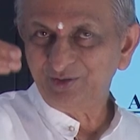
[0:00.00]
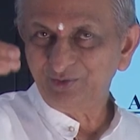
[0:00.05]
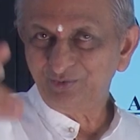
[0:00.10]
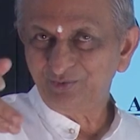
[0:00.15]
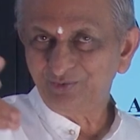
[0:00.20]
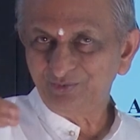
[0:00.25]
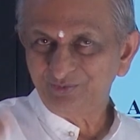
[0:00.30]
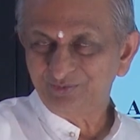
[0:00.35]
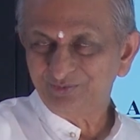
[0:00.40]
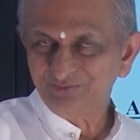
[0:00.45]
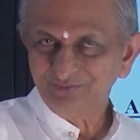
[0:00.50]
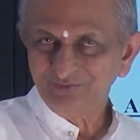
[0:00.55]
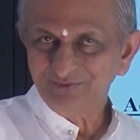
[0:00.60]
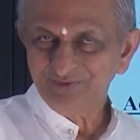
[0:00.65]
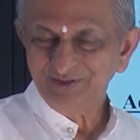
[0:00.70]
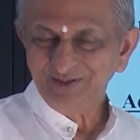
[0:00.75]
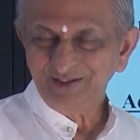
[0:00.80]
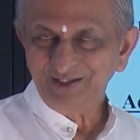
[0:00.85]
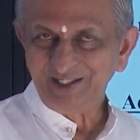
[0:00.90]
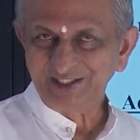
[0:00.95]
know,
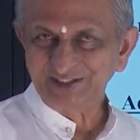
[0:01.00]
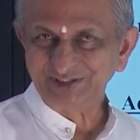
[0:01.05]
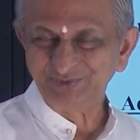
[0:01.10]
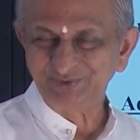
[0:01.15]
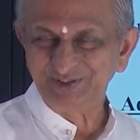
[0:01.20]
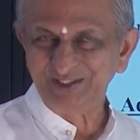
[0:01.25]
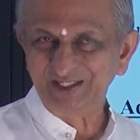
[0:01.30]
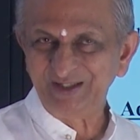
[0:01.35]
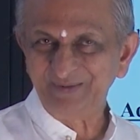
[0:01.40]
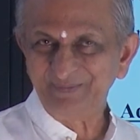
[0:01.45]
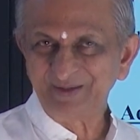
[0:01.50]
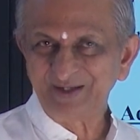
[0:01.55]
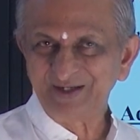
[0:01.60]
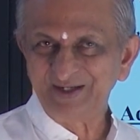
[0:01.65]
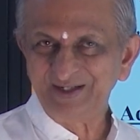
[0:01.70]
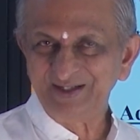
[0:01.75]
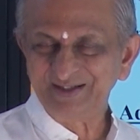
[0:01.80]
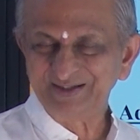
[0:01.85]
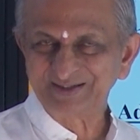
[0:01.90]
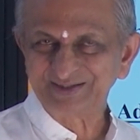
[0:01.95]
Ashwini,
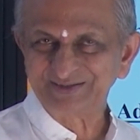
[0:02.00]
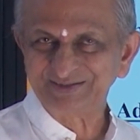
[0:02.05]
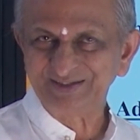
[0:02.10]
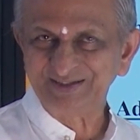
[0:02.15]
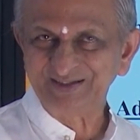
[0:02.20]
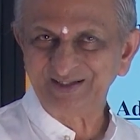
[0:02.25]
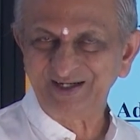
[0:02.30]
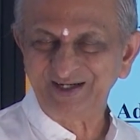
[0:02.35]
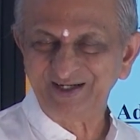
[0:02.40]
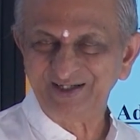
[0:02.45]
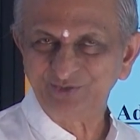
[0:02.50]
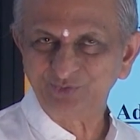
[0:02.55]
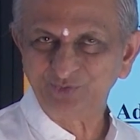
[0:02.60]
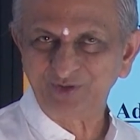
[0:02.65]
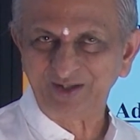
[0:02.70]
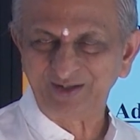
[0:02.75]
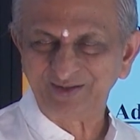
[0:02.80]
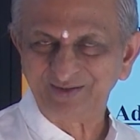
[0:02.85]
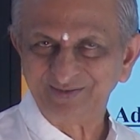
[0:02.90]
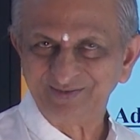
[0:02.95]
Bharani, Krithika and so
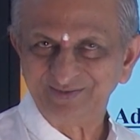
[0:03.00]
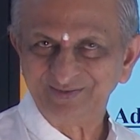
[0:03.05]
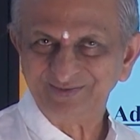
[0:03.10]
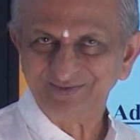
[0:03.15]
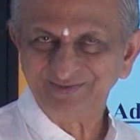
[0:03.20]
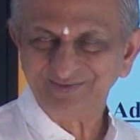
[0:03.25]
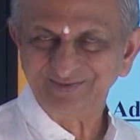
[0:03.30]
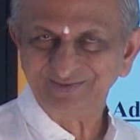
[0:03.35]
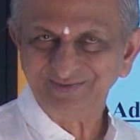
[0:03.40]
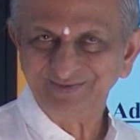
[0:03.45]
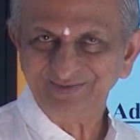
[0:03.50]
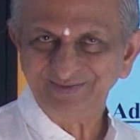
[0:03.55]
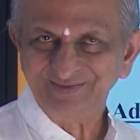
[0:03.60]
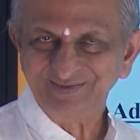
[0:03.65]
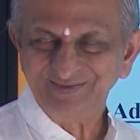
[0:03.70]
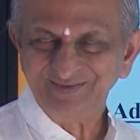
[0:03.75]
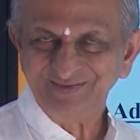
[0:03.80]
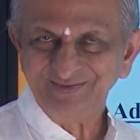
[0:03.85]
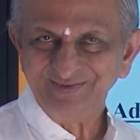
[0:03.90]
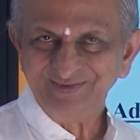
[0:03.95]
on.
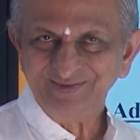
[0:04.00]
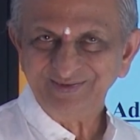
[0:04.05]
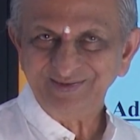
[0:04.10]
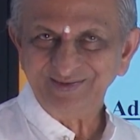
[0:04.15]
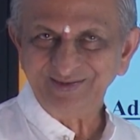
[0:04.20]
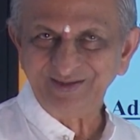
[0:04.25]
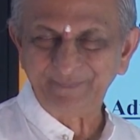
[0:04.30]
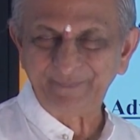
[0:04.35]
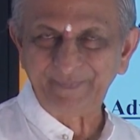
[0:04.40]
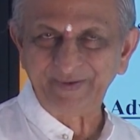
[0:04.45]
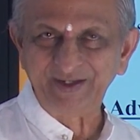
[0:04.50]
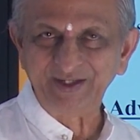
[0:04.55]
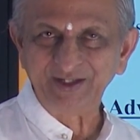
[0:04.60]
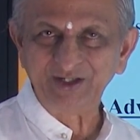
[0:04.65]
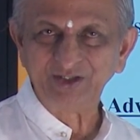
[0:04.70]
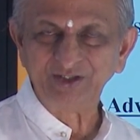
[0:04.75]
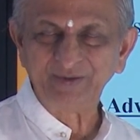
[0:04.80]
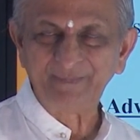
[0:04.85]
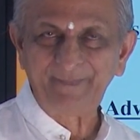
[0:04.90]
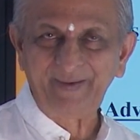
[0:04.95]
Depending
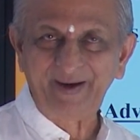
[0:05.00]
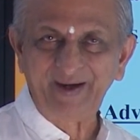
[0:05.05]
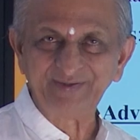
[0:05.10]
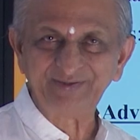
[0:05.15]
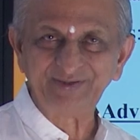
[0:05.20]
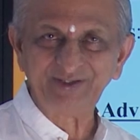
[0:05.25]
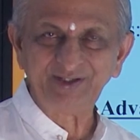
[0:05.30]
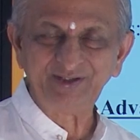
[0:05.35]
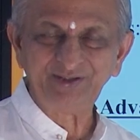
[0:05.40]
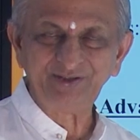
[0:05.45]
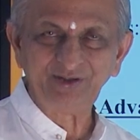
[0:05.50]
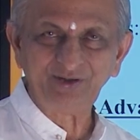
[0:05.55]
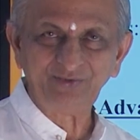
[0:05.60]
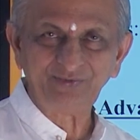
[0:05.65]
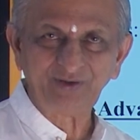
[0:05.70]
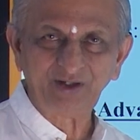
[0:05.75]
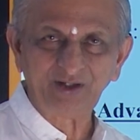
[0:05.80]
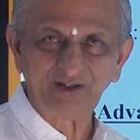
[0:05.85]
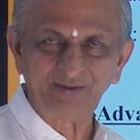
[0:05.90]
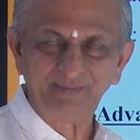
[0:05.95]
on the passage of
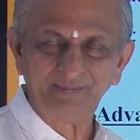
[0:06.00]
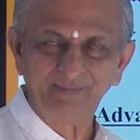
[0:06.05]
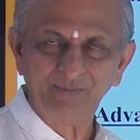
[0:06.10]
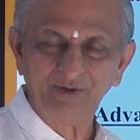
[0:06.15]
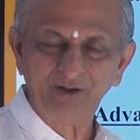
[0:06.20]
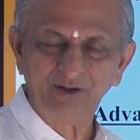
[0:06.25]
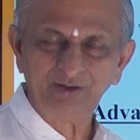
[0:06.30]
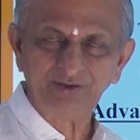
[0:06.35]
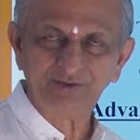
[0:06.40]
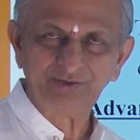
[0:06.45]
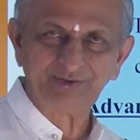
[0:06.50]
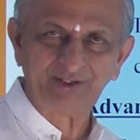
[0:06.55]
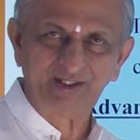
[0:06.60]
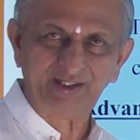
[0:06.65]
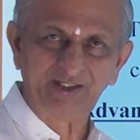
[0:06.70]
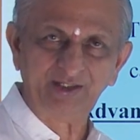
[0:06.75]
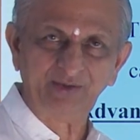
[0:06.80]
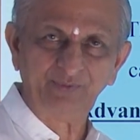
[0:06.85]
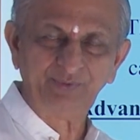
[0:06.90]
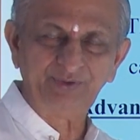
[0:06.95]

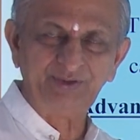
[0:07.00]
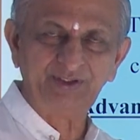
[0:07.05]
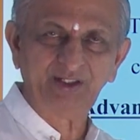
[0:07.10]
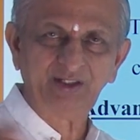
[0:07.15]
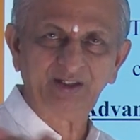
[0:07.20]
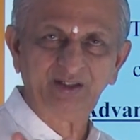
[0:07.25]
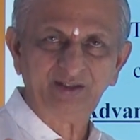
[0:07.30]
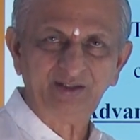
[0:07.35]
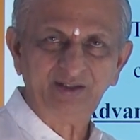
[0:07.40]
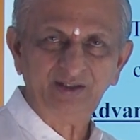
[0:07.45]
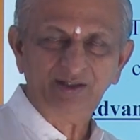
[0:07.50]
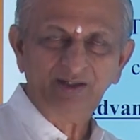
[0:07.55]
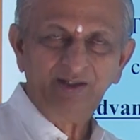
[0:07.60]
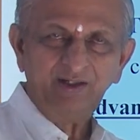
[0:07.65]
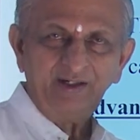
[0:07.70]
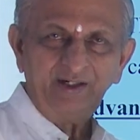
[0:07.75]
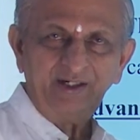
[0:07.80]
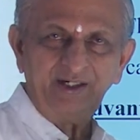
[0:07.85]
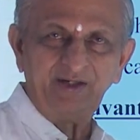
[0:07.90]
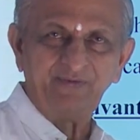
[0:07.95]
sun with the
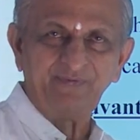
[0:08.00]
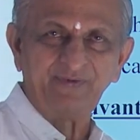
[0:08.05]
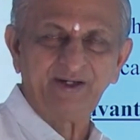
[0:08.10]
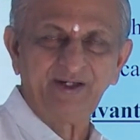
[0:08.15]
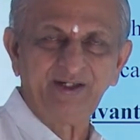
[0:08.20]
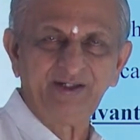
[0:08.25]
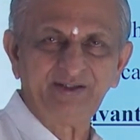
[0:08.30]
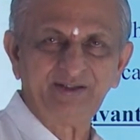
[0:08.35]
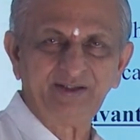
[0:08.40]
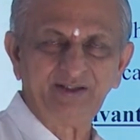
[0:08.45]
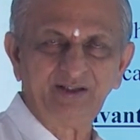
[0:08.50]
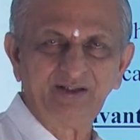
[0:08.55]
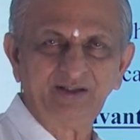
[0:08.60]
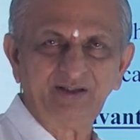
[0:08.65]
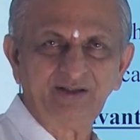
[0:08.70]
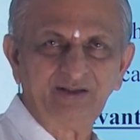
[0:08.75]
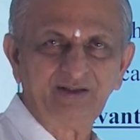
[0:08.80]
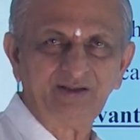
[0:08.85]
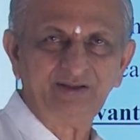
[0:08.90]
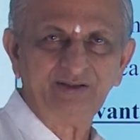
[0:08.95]
different
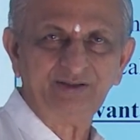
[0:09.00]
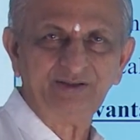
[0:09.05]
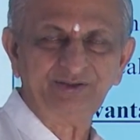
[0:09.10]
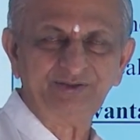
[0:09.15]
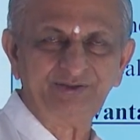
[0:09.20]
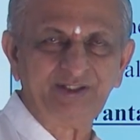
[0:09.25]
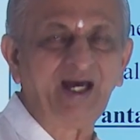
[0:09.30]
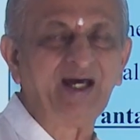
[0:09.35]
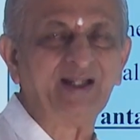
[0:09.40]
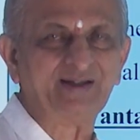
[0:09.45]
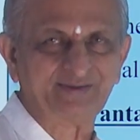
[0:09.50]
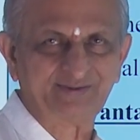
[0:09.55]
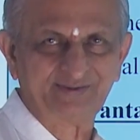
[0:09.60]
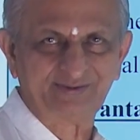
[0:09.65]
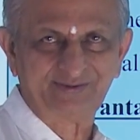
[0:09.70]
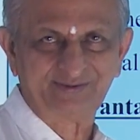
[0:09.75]
uh, stars.